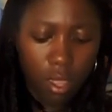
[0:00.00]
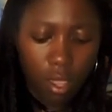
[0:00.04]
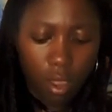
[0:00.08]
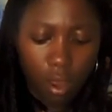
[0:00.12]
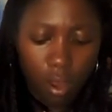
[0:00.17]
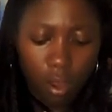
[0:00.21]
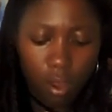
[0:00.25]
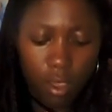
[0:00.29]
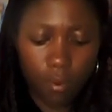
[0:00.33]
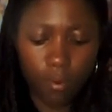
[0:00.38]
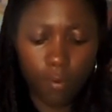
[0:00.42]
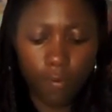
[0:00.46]
All
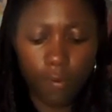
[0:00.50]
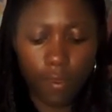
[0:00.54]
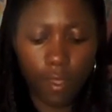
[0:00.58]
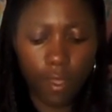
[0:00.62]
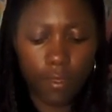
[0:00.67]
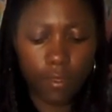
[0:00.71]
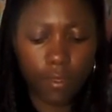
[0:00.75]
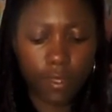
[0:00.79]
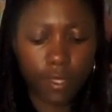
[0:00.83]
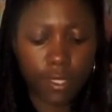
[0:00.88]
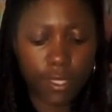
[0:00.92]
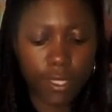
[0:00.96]
right, we've
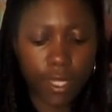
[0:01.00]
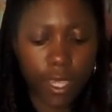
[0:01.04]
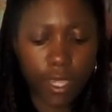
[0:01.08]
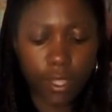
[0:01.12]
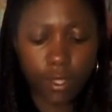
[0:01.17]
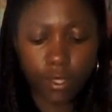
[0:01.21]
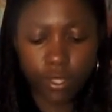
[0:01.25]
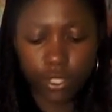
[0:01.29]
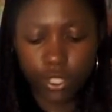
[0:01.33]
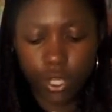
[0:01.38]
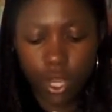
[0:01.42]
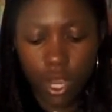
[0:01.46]
got the
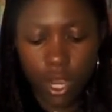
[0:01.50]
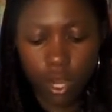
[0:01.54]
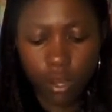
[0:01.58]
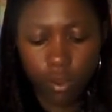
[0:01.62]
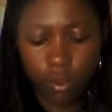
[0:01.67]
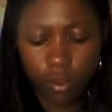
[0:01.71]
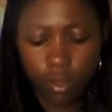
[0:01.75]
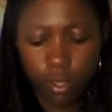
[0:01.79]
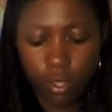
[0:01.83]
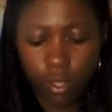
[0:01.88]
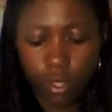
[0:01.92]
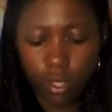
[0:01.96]
second
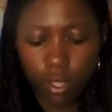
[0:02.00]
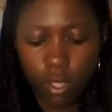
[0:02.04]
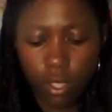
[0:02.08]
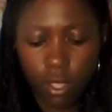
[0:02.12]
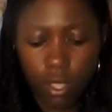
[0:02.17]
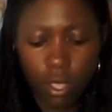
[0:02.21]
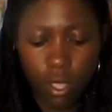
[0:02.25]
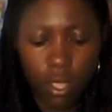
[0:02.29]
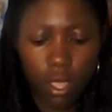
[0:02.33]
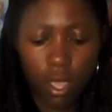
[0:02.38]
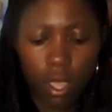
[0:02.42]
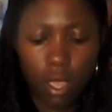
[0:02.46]
chakra,
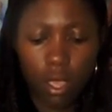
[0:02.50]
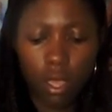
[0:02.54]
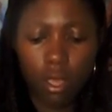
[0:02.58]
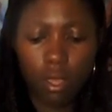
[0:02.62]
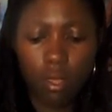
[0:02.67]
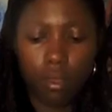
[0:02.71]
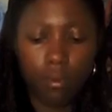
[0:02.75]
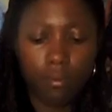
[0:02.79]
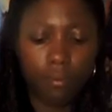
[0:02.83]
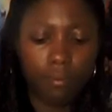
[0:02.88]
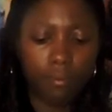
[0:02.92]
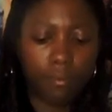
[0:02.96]

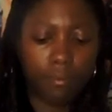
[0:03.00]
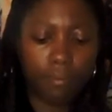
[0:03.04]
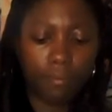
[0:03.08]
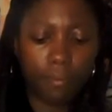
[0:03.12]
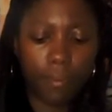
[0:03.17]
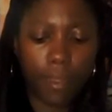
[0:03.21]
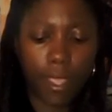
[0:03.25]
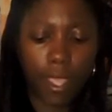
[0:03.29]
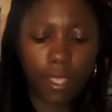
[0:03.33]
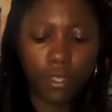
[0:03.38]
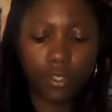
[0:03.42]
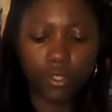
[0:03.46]

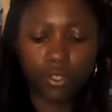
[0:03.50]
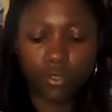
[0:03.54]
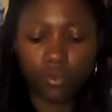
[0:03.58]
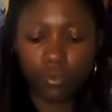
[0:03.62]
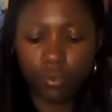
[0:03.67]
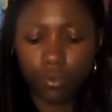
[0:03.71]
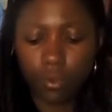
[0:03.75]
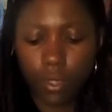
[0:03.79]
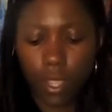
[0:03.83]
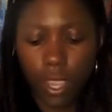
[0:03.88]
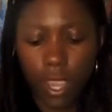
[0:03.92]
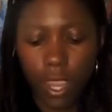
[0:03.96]

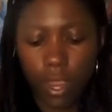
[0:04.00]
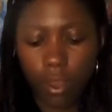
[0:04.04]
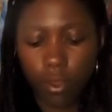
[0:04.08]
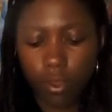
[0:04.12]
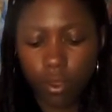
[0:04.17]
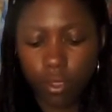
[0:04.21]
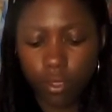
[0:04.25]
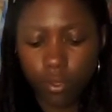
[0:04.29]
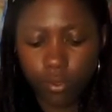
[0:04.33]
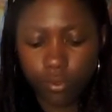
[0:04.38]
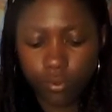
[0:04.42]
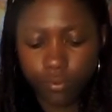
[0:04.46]
Angel
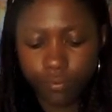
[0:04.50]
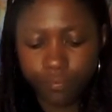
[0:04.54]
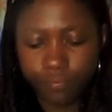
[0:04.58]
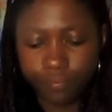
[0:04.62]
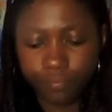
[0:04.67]
Ariel,